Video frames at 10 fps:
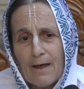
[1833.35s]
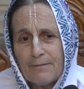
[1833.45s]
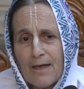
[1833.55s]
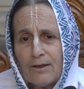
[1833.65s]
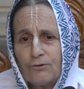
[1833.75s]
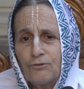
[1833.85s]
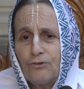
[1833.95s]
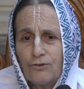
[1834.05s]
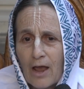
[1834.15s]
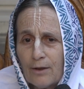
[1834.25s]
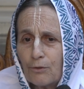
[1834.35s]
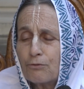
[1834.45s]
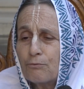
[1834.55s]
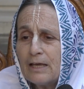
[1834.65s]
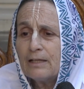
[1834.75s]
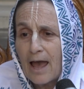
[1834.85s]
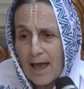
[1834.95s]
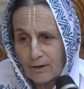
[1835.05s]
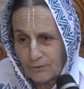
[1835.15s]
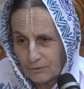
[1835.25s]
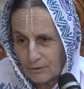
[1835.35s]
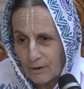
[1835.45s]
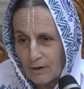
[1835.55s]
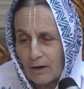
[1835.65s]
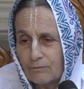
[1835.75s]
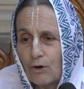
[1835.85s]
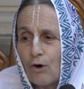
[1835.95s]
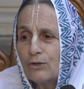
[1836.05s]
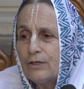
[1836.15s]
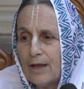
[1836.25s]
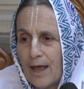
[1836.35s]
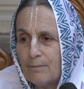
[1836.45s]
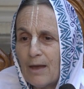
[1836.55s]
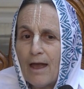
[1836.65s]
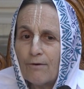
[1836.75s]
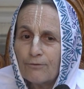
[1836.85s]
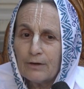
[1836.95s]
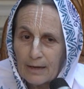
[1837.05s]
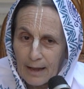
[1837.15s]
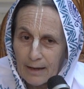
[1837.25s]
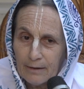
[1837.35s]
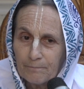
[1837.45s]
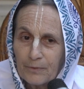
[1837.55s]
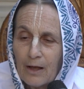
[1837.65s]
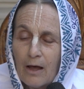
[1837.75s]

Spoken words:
and that is to chant 3 lakhs of the holy name every day